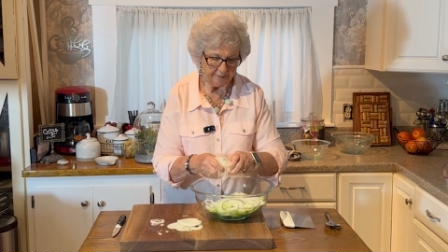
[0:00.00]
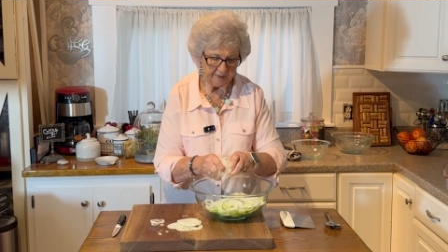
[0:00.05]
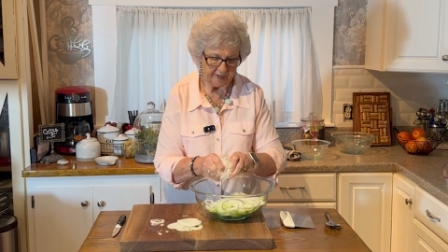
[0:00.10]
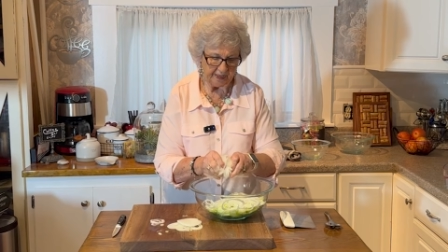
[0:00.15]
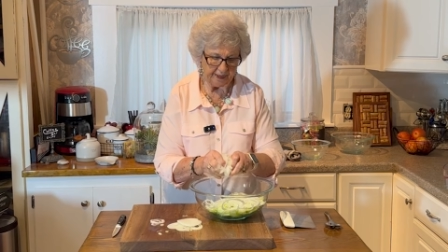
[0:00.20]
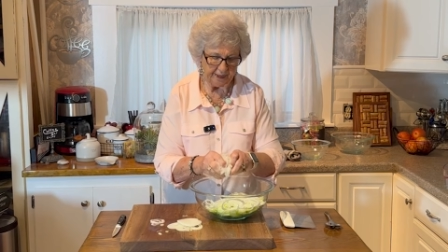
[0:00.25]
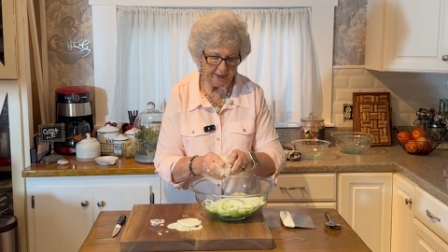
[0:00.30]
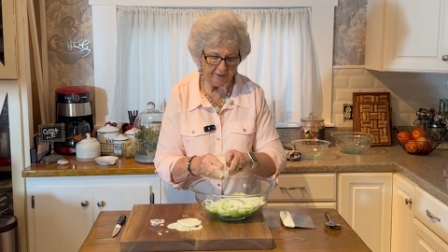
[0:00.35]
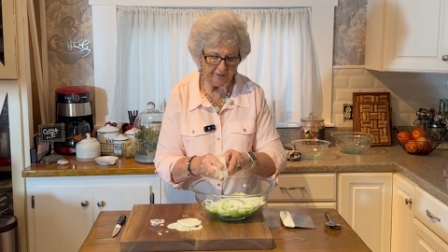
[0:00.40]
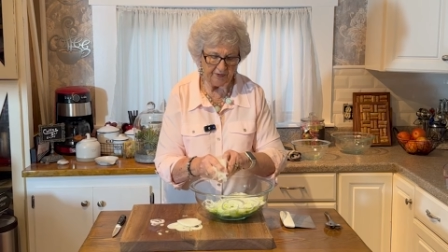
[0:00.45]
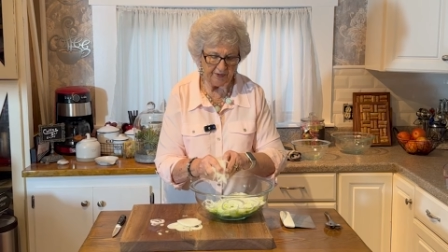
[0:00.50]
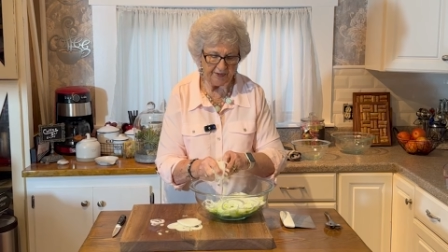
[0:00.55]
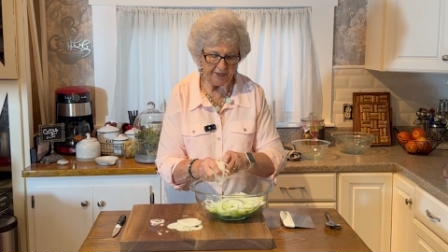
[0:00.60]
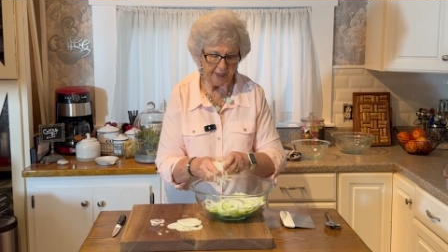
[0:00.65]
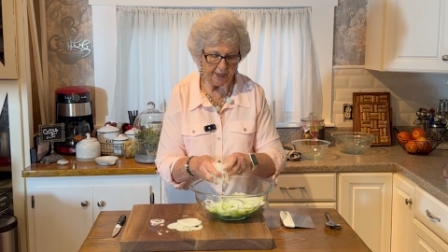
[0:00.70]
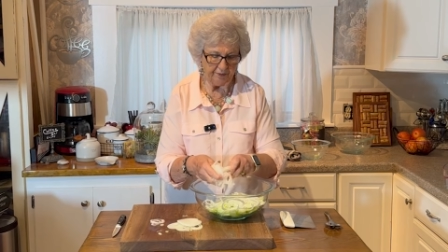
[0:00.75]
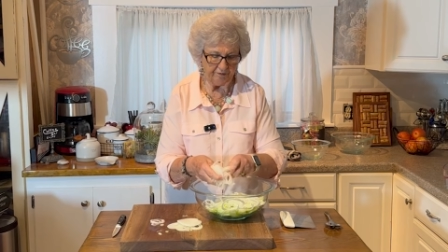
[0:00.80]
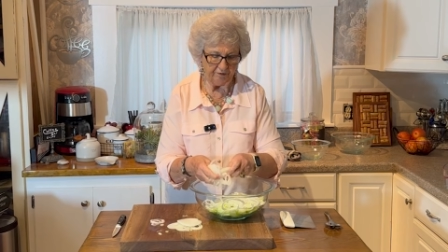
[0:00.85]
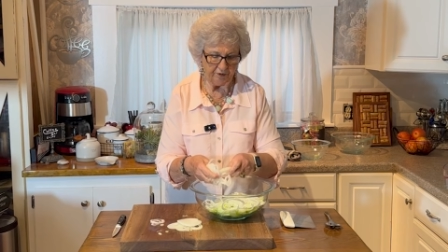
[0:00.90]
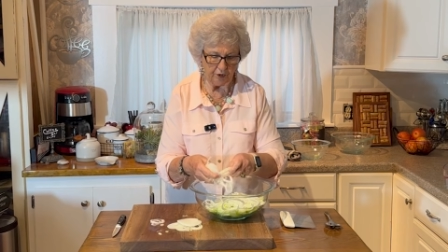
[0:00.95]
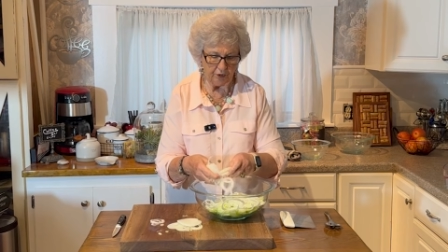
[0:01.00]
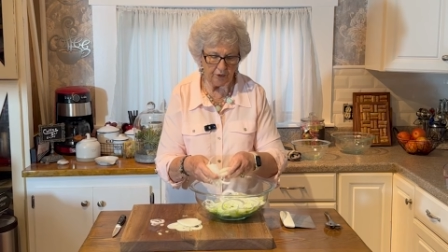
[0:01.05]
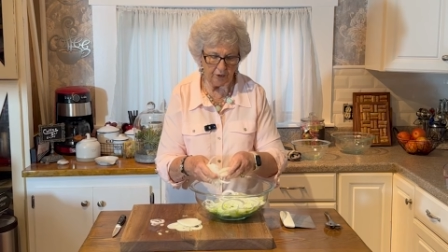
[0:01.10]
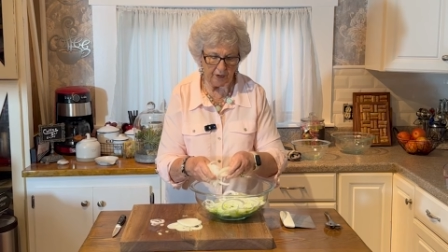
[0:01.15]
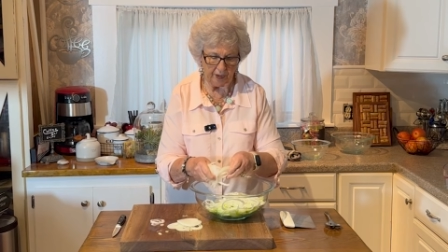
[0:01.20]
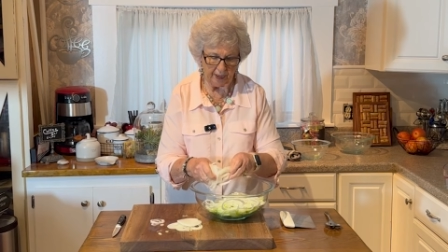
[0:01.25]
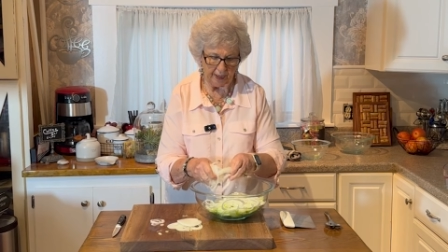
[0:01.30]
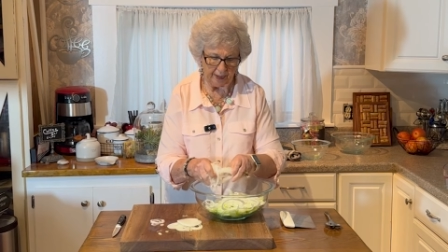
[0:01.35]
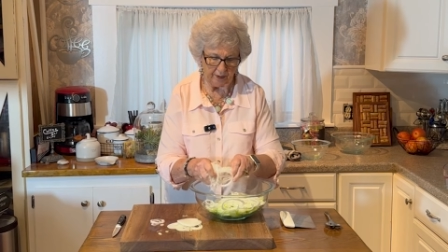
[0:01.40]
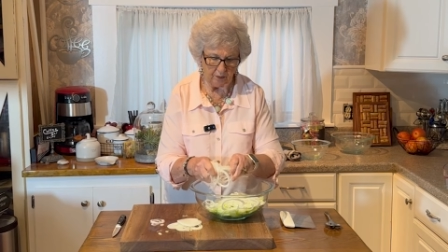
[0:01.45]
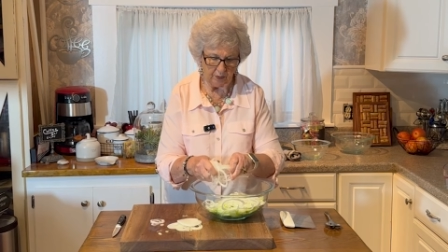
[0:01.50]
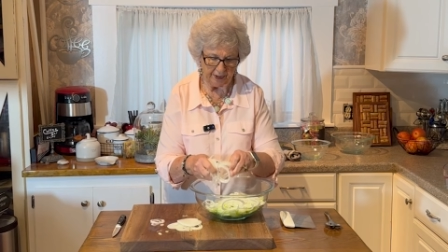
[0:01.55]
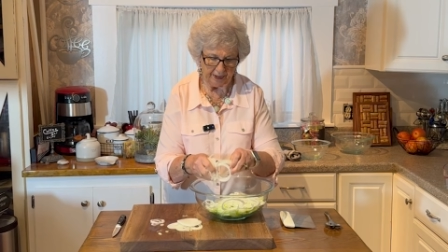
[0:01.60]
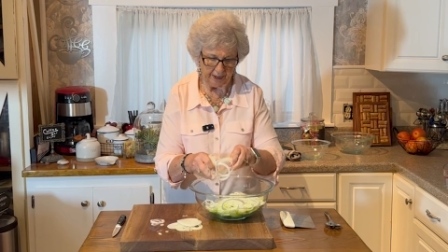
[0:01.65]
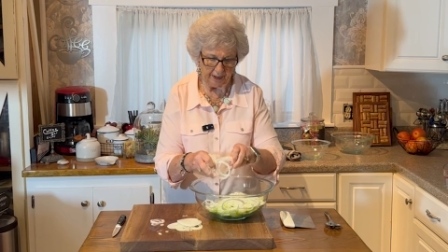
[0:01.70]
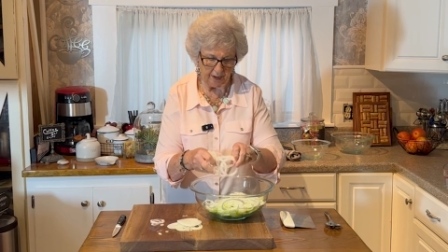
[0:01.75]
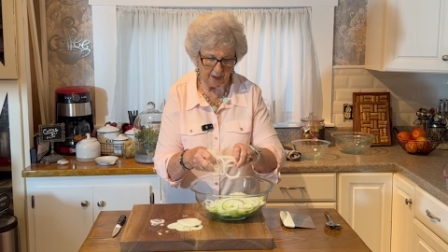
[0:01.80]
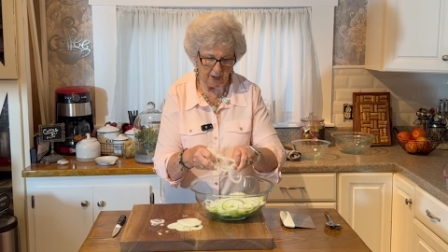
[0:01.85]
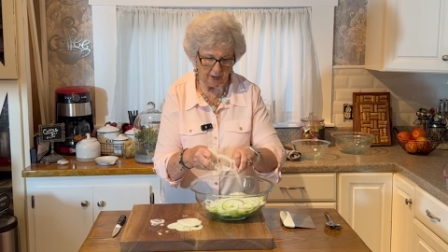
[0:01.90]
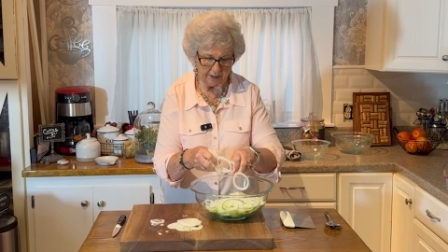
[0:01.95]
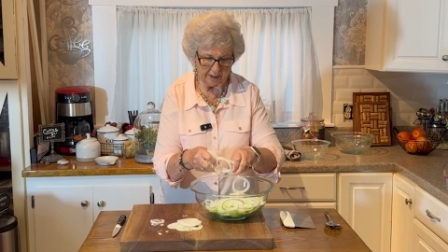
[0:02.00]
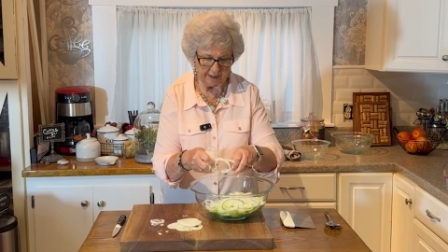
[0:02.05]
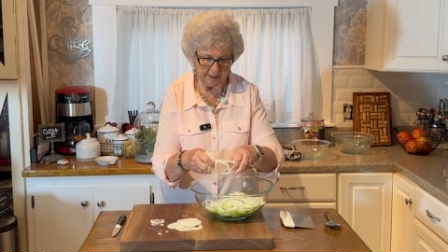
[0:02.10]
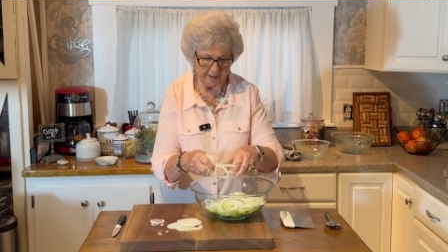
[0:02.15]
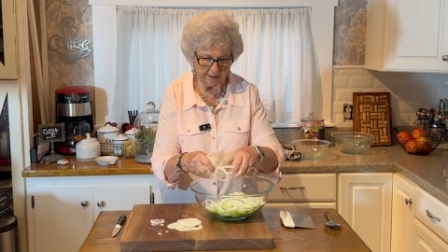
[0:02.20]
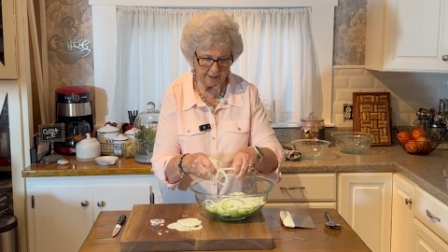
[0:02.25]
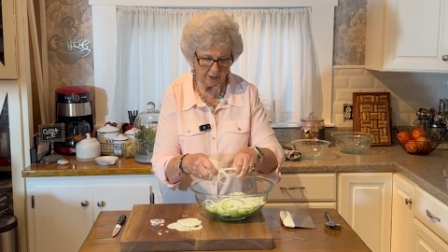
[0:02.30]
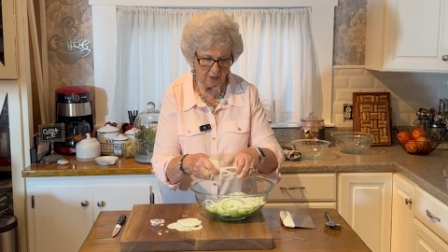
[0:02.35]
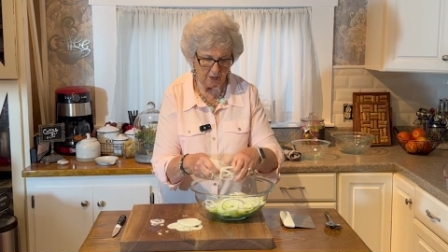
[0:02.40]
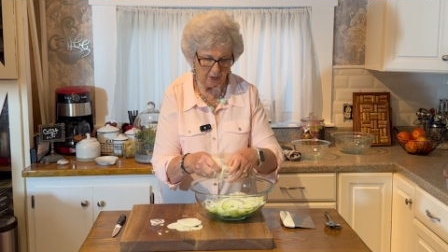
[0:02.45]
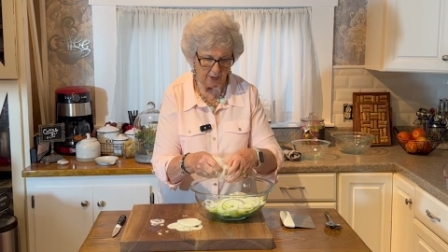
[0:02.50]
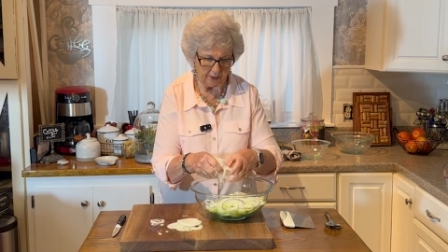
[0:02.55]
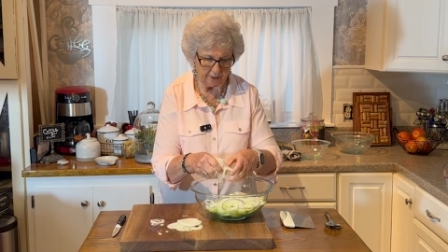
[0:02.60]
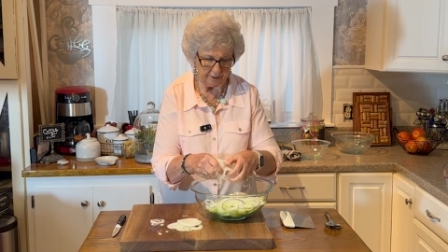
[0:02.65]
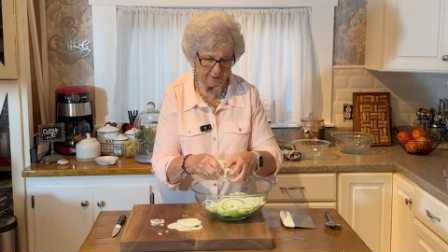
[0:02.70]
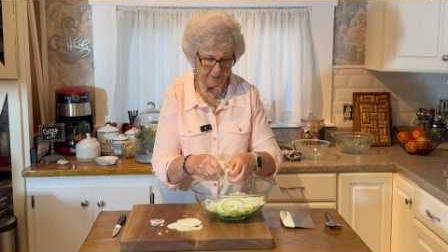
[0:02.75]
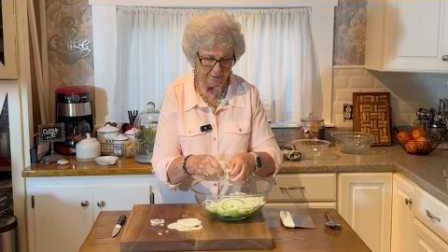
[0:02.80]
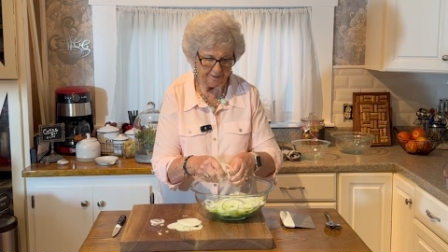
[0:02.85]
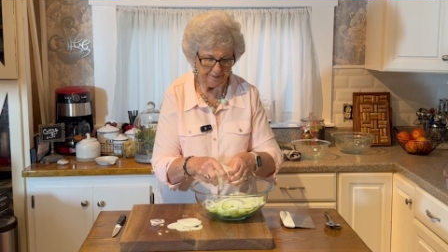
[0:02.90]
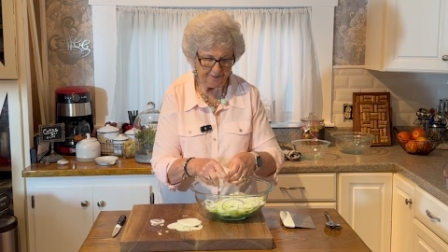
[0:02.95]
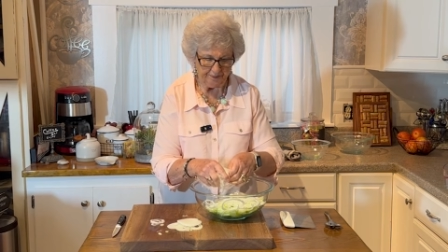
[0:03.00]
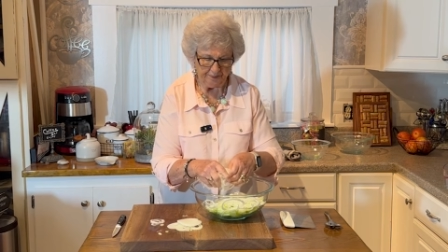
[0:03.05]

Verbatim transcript: and everything for Greg when he lost his garden.